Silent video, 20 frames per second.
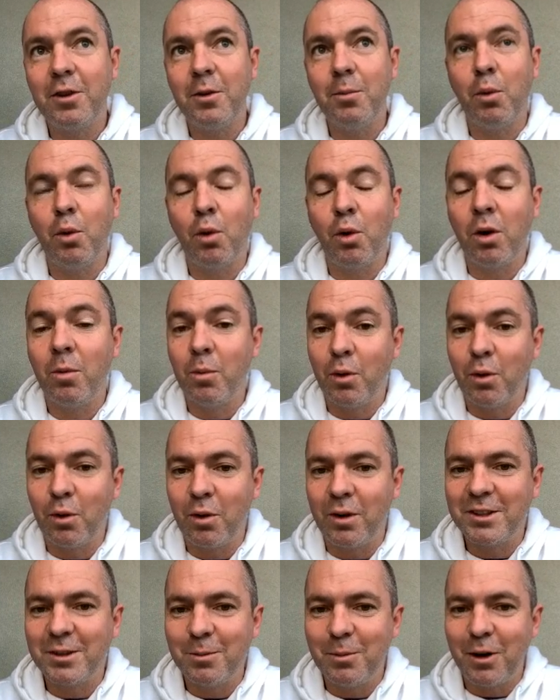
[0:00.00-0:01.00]
to Bora
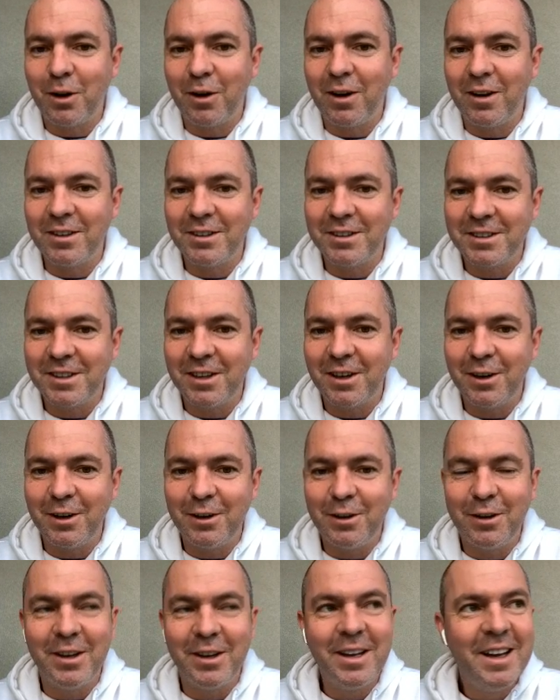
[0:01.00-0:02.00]
Bora tomorrow.
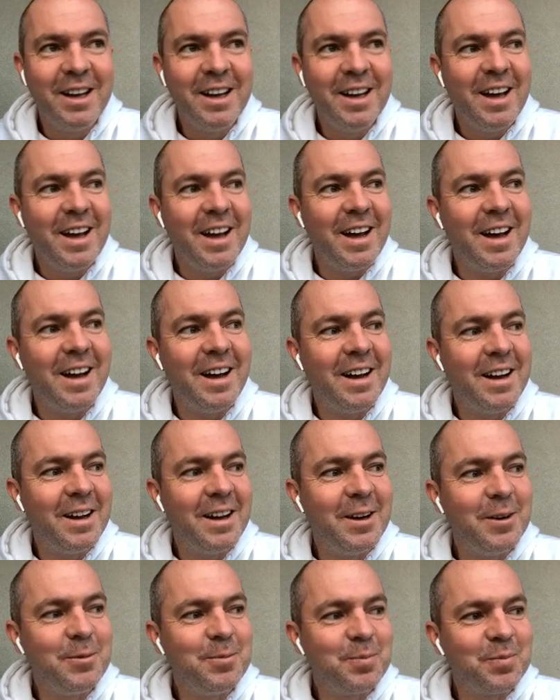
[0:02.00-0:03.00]
So
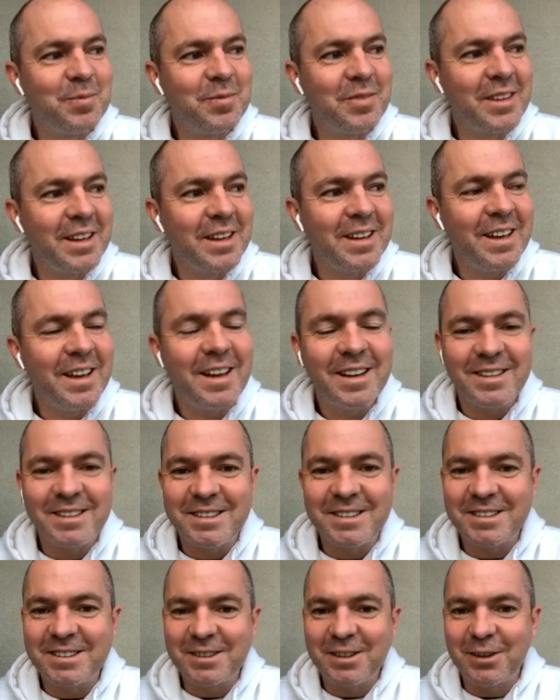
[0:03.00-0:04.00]
yeah,
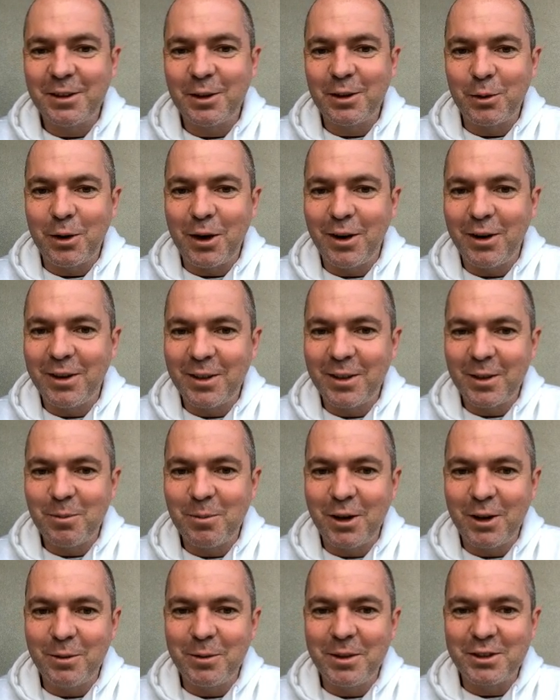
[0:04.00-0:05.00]
just on the road at the
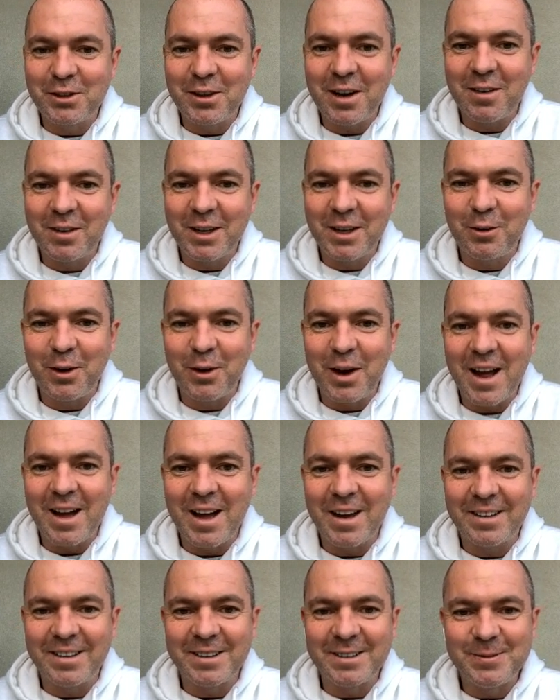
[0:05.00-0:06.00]
moment, traveling
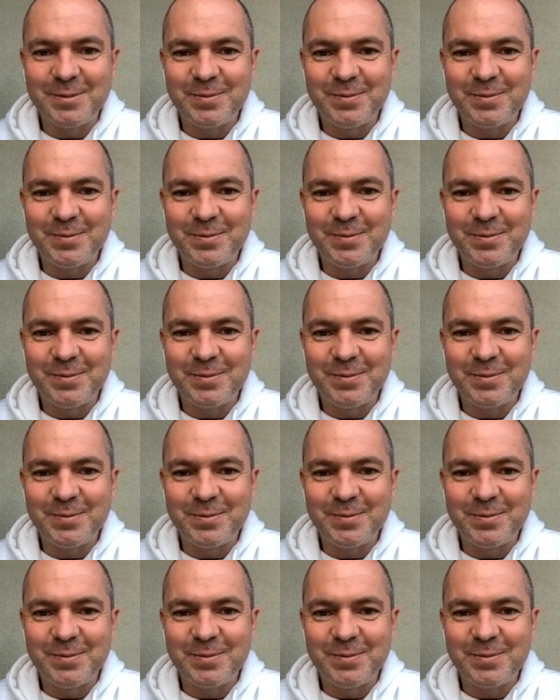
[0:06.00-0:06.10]
around.